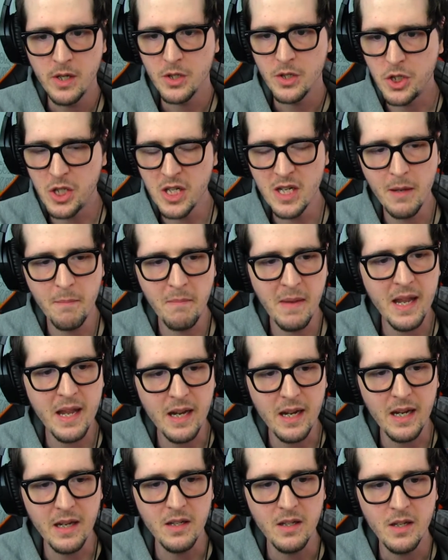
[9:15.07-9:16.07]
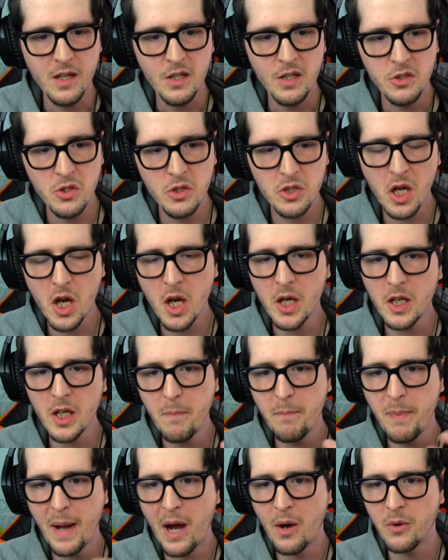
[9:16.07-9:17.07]
GMA to talk
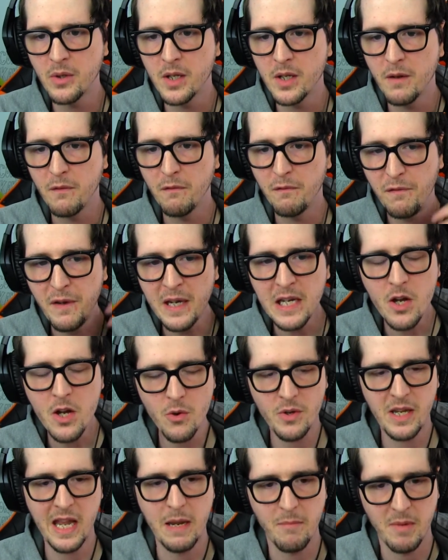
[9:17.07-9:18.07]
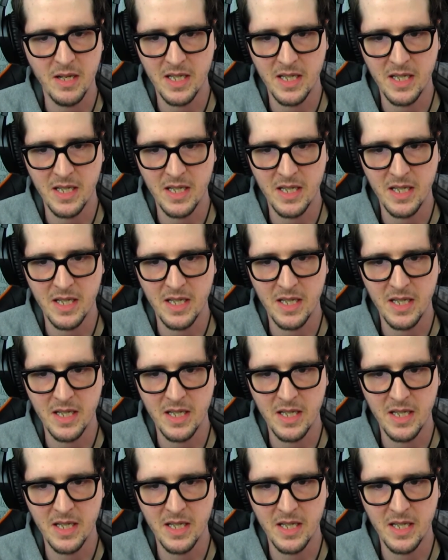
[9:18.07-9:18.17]
about video game